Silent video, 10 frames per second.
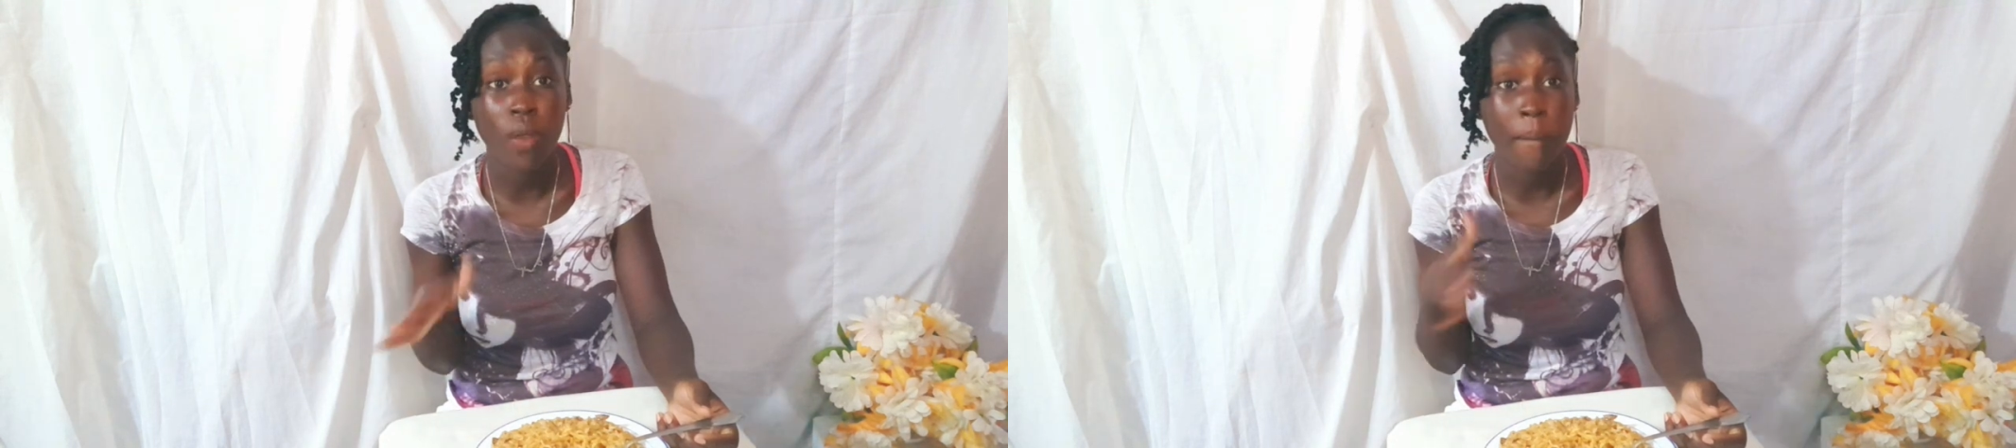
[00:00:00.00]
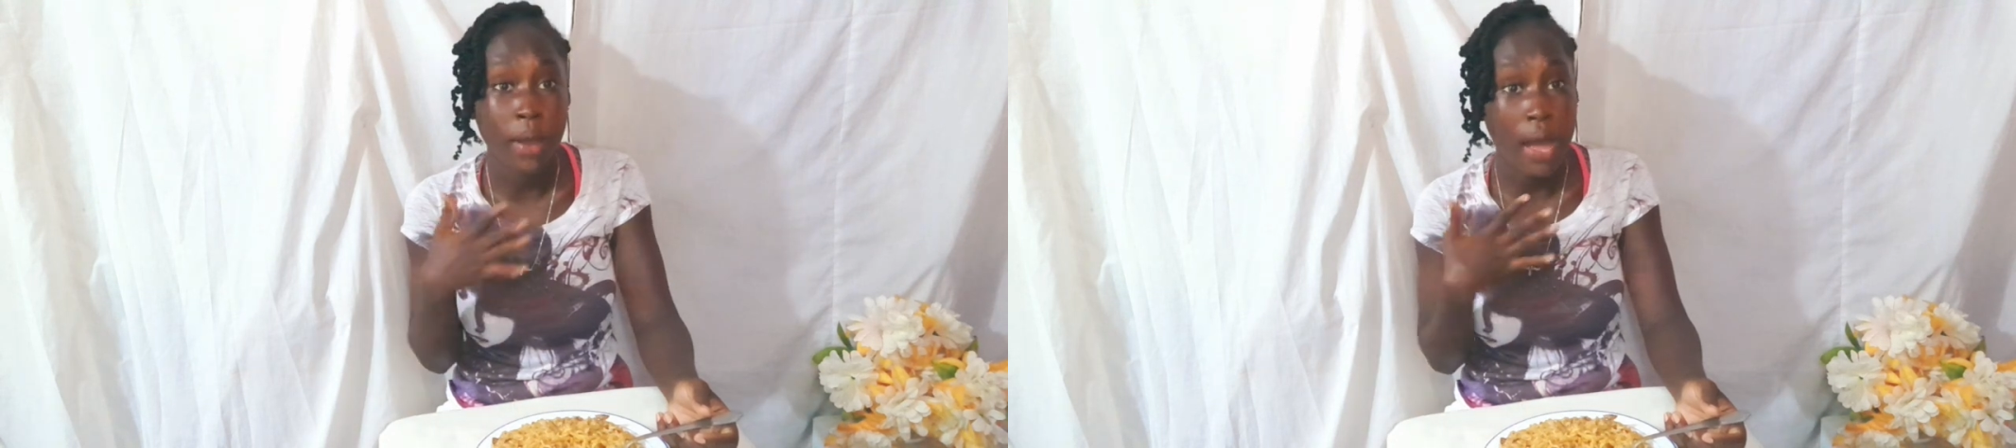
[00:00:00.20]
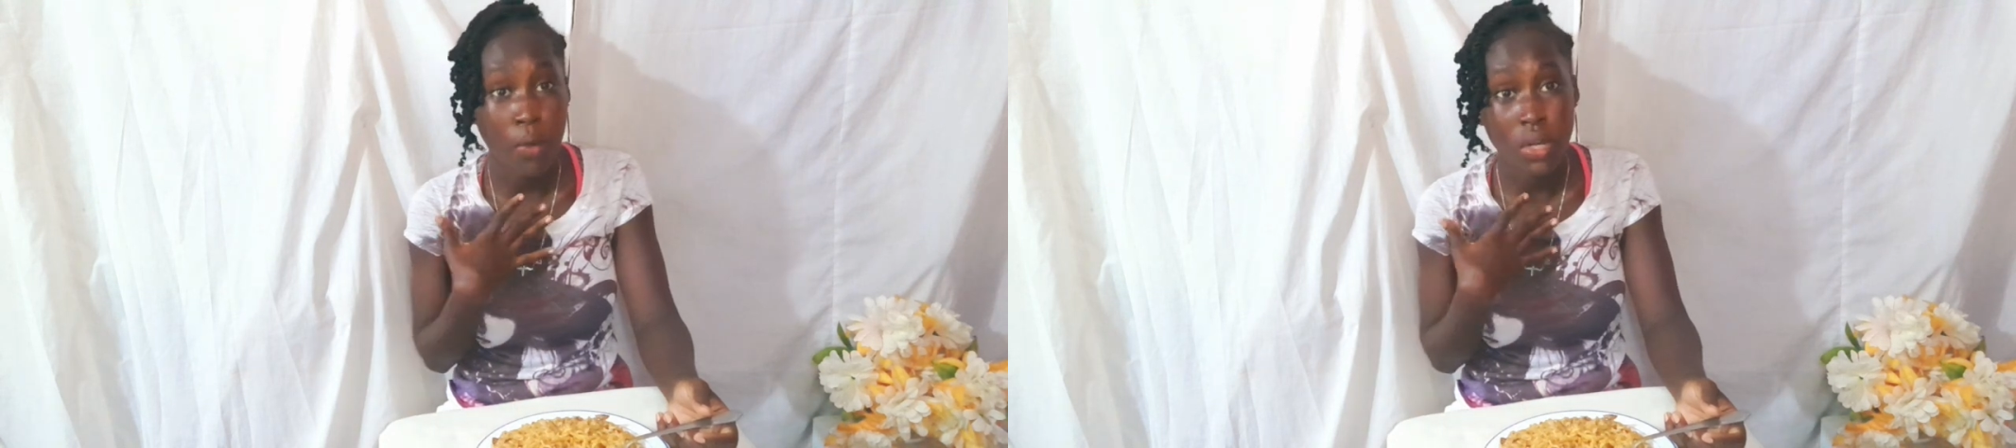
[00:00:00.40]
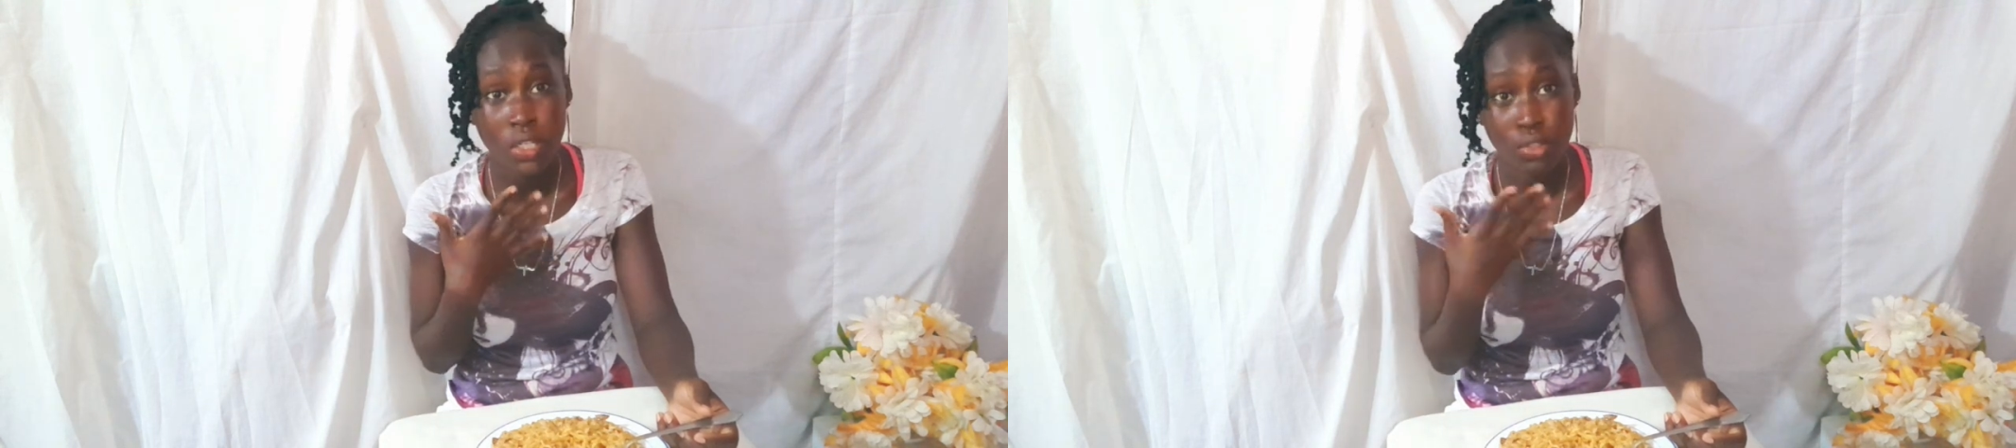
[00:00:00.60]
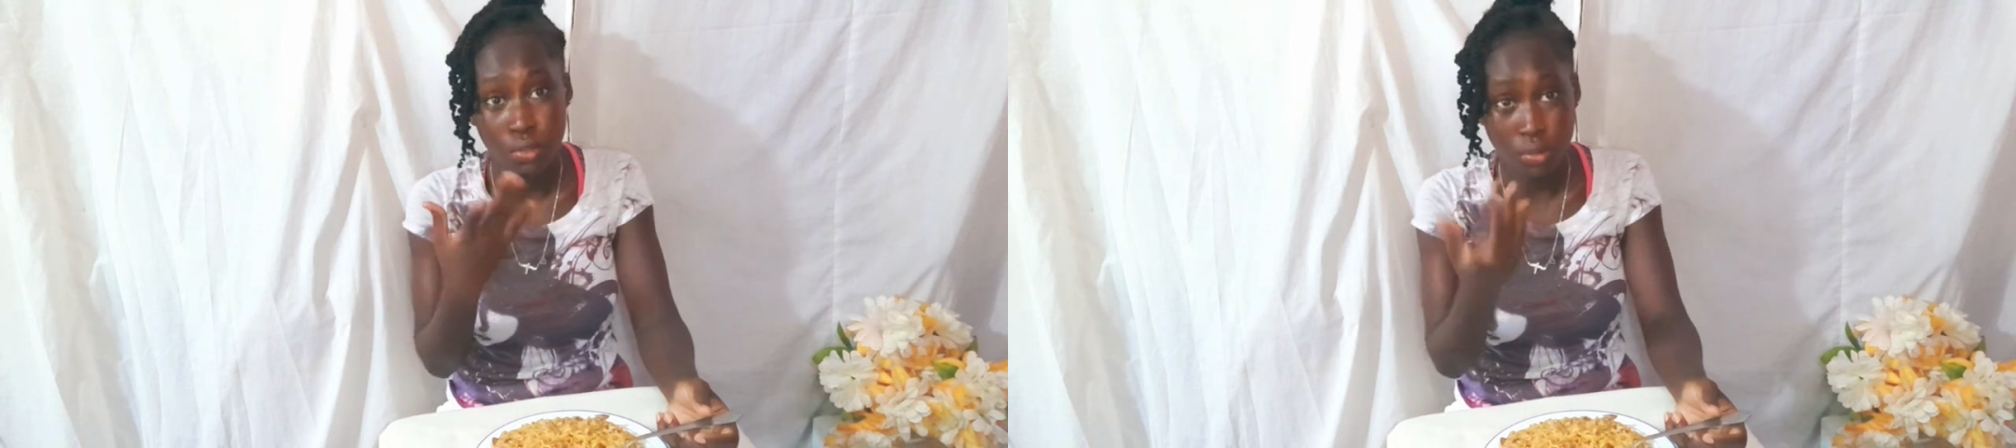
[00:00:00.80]
but I
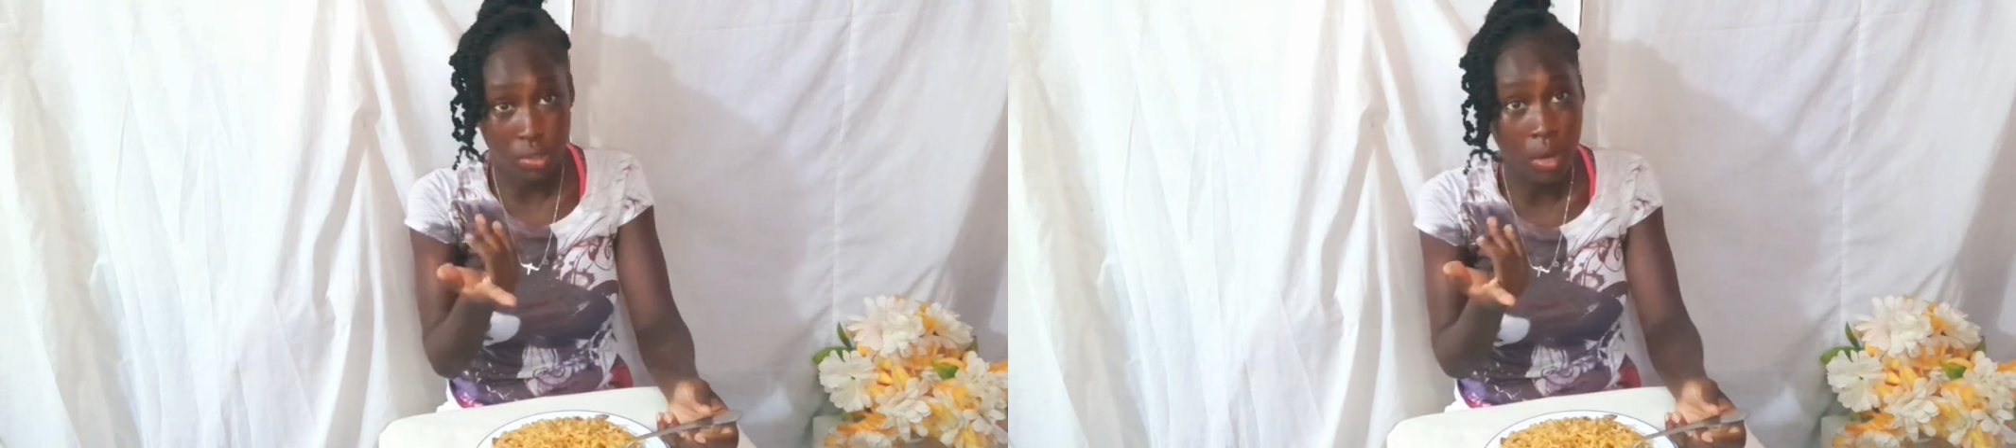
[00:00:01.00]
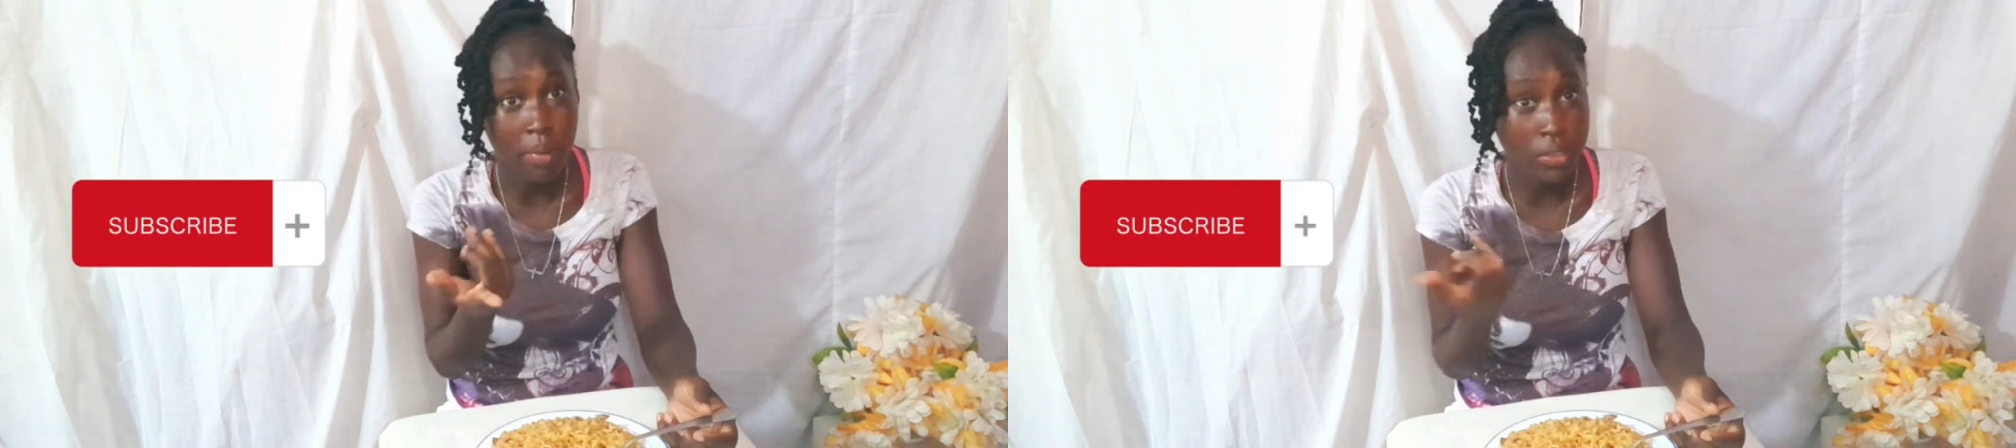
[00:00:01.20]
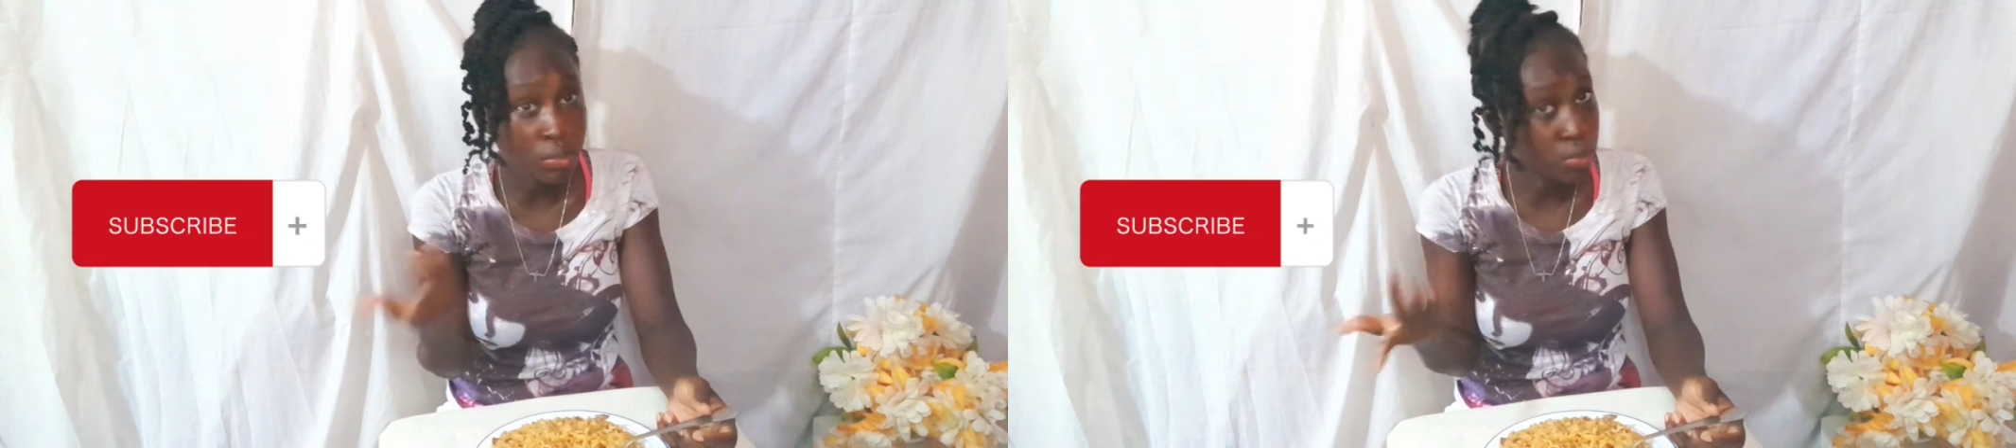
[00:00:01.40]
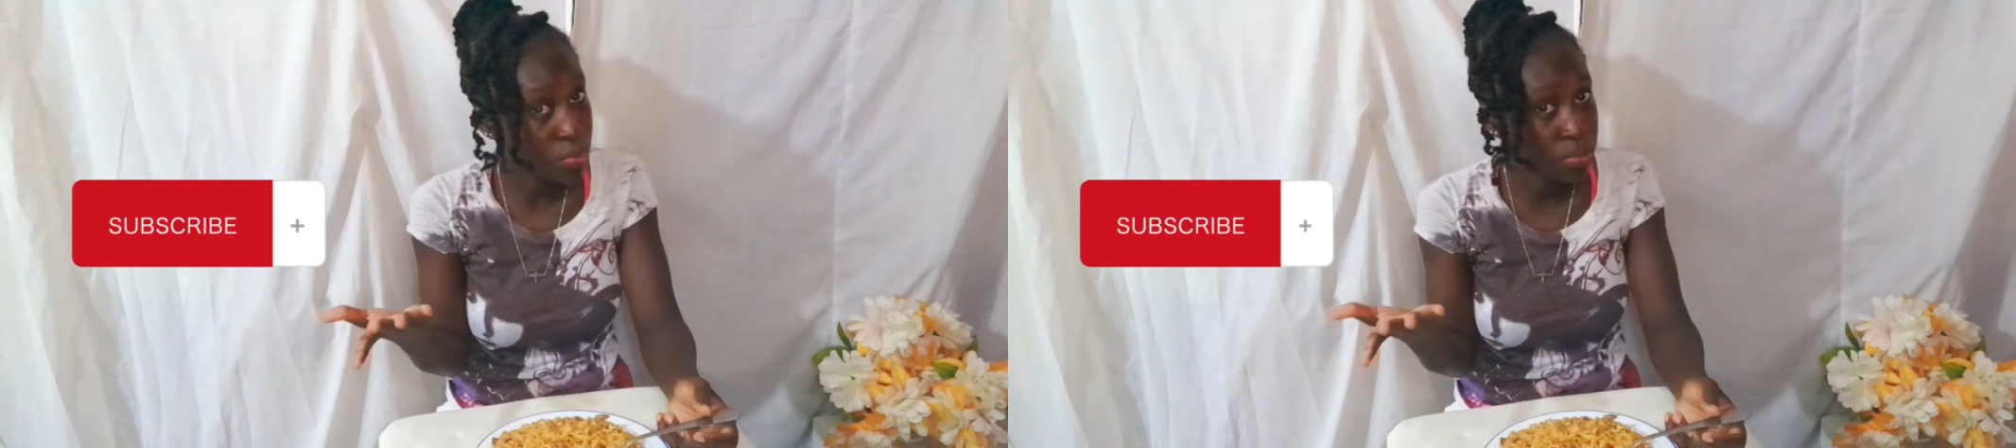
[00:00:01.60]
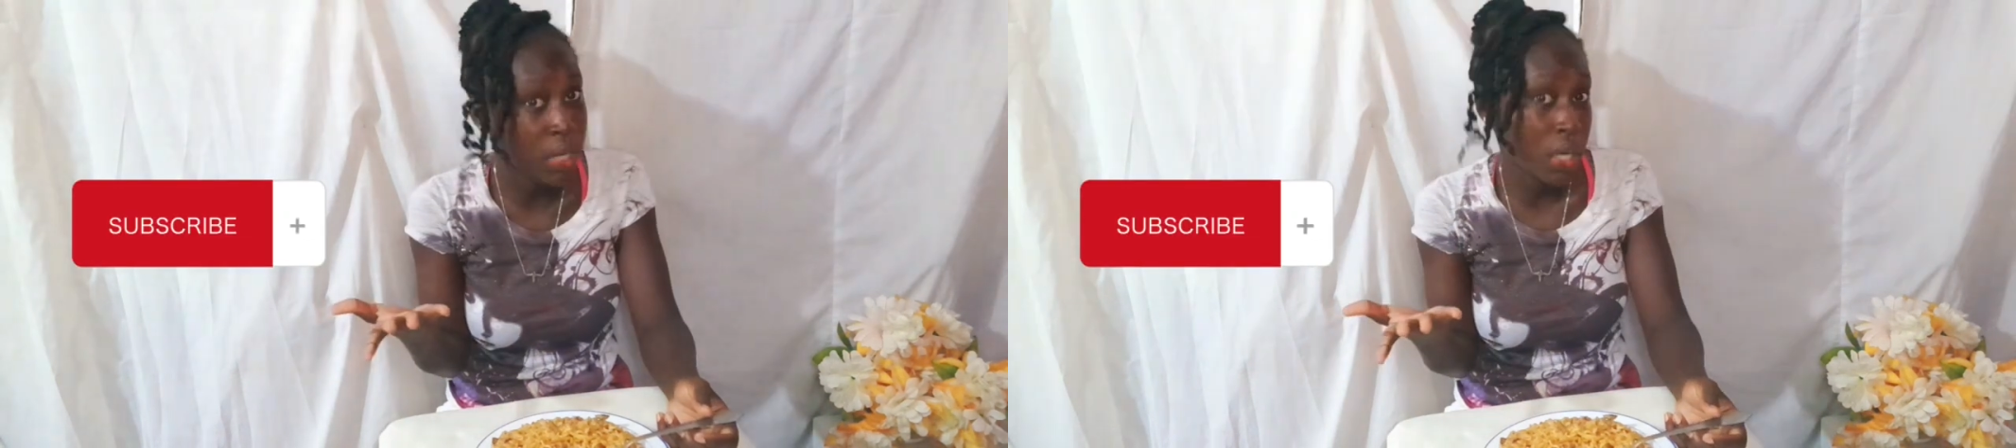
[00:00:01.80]
wanted to start about the
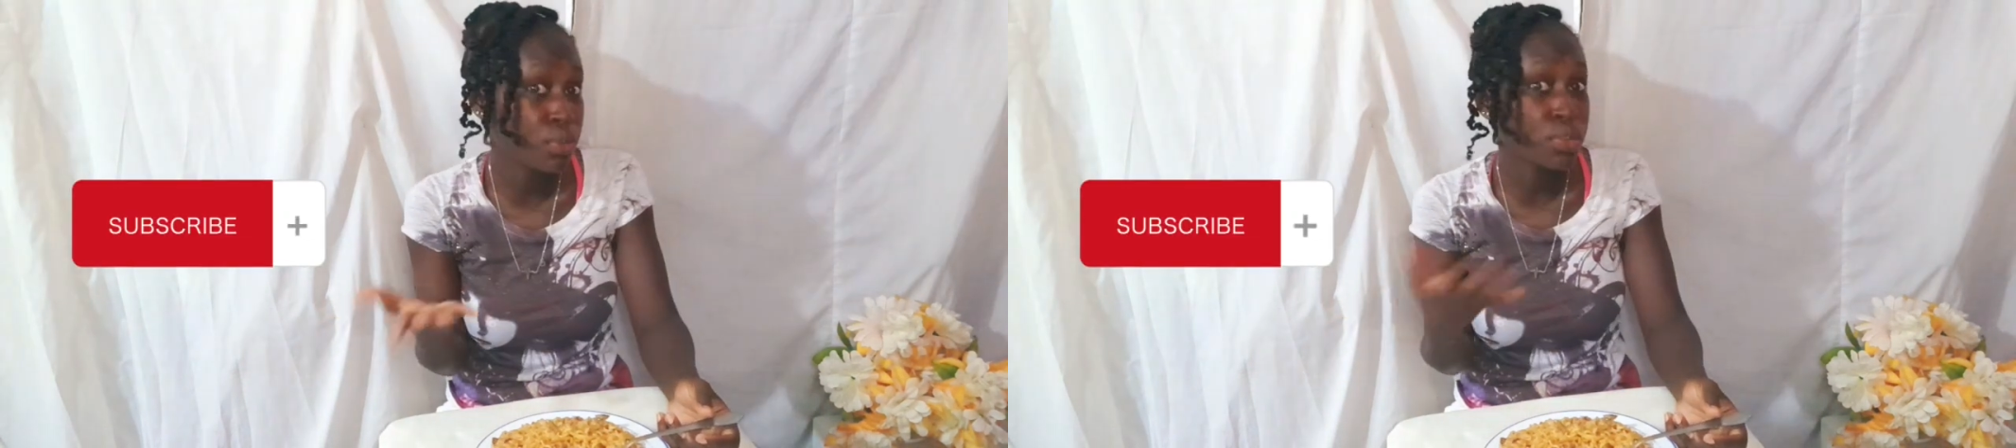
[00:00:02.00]
YouTube channel,